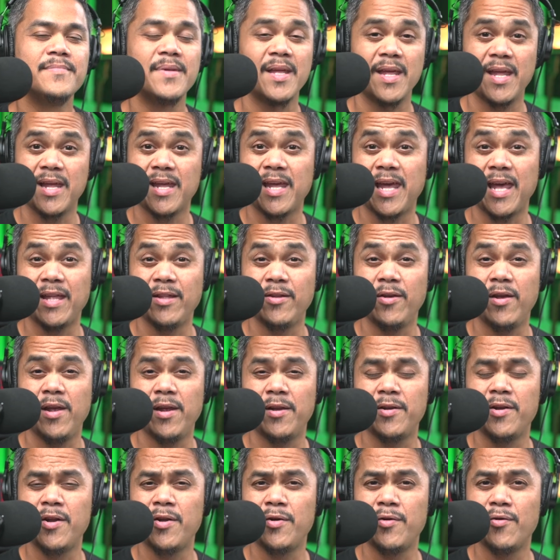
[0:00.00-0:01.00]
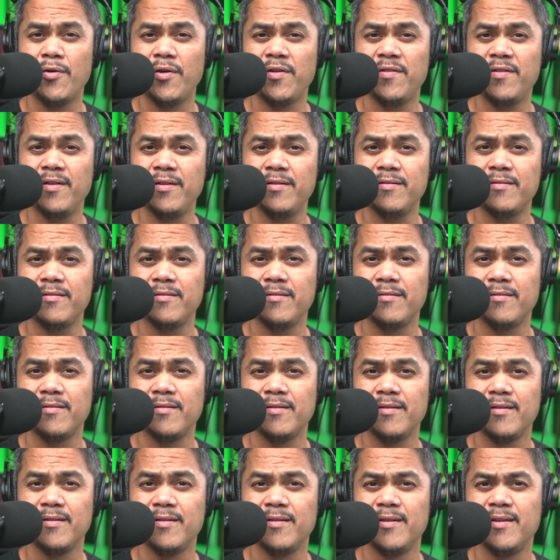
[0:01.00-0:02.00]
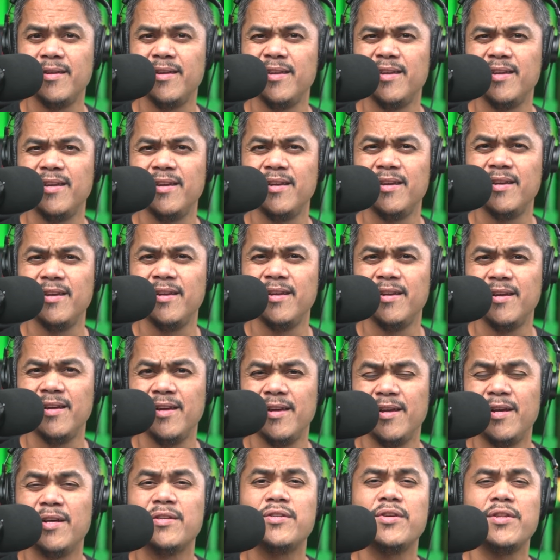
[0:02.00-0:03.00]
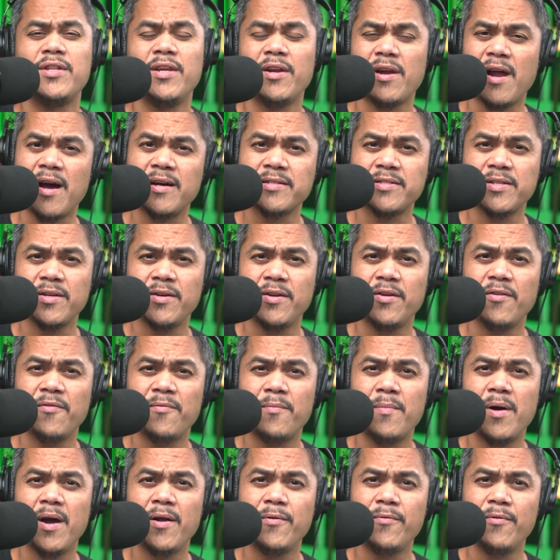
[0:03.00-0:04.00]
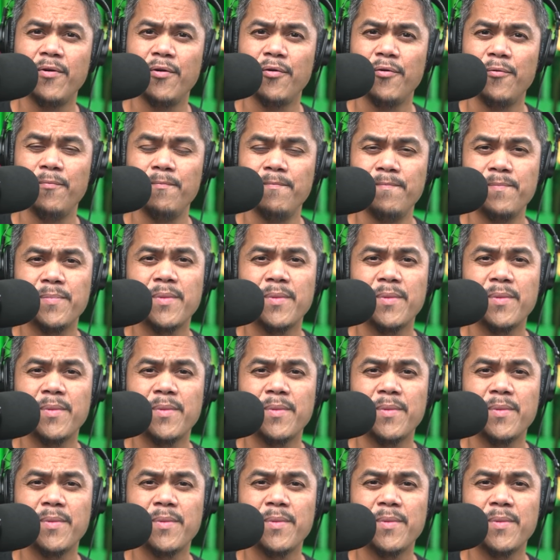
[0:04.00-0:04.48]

Can you hear their noises? So they're outside of my room.